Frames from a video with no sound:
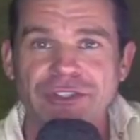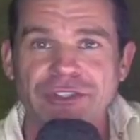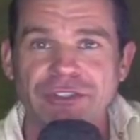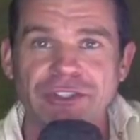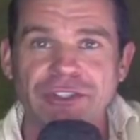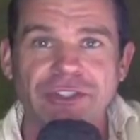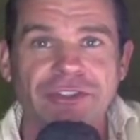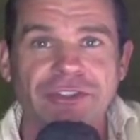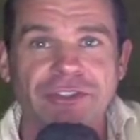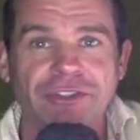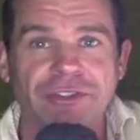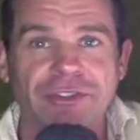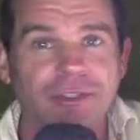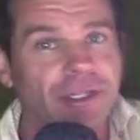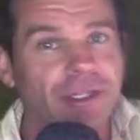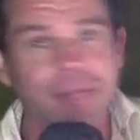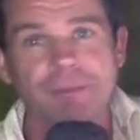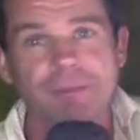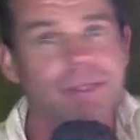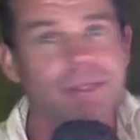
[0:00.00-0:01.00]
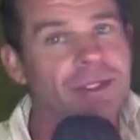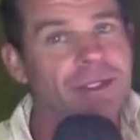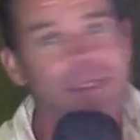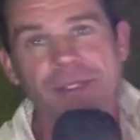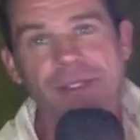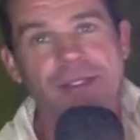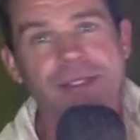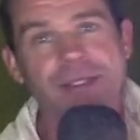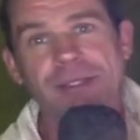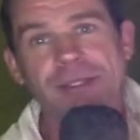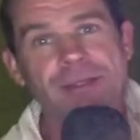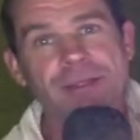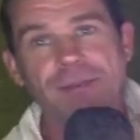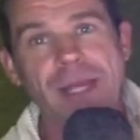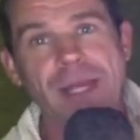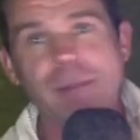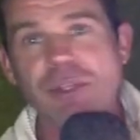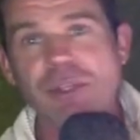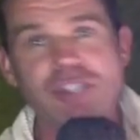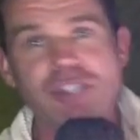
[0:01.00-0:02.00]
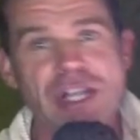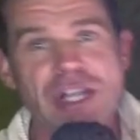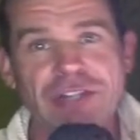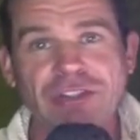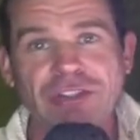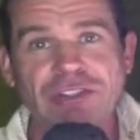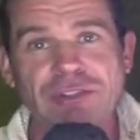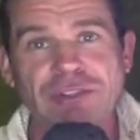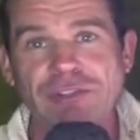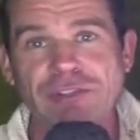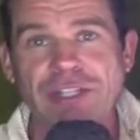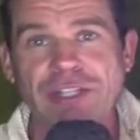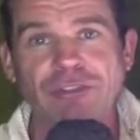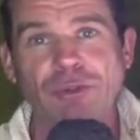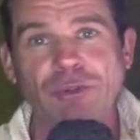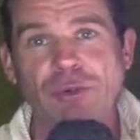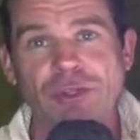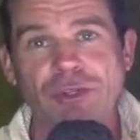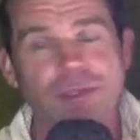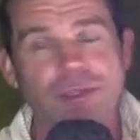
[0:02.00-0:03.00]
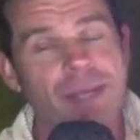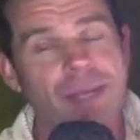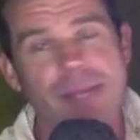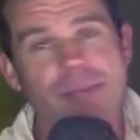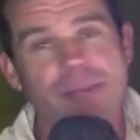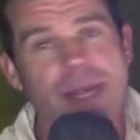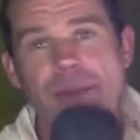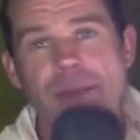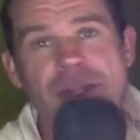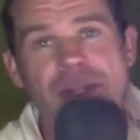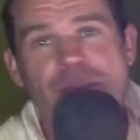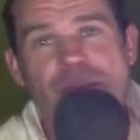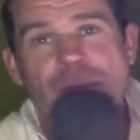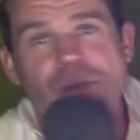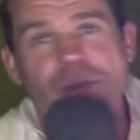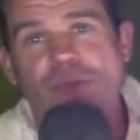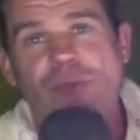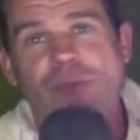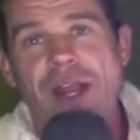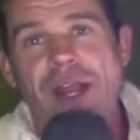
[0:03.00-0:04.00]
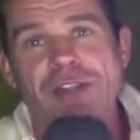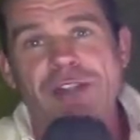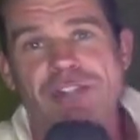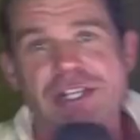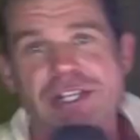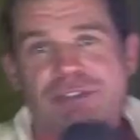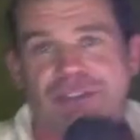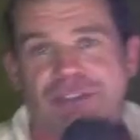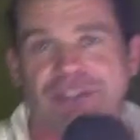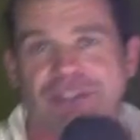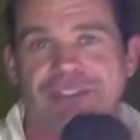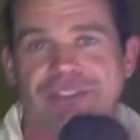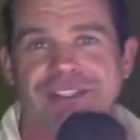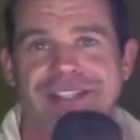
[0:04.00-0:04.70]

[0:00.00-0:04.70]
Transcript: exist, all right? Maybe Jesus lives next door to you. Maybe these people just found Jesus,